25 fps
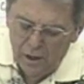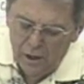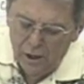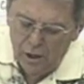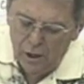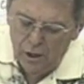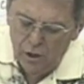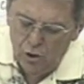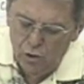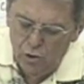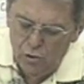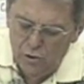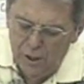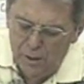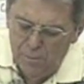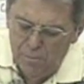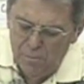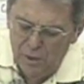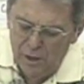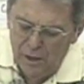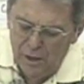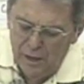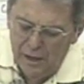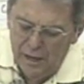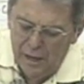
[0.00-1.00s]
He knew
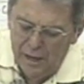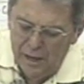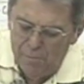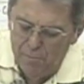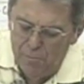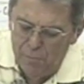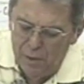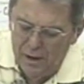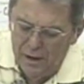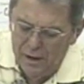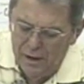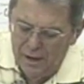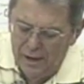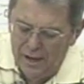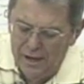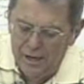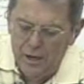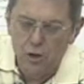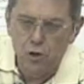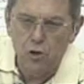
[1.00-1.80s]
that Billy had been a